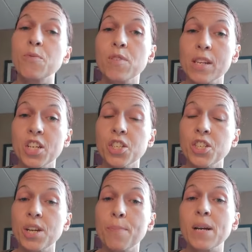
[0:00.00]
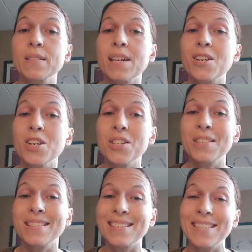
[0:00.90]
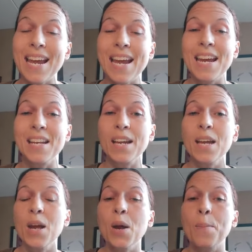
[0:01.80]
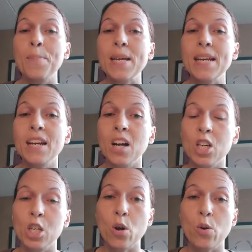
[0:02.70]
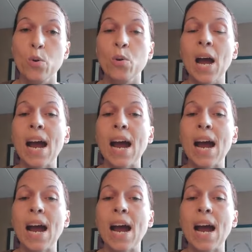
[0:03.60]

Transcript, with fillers: to relationship because I couldn't stand being alone.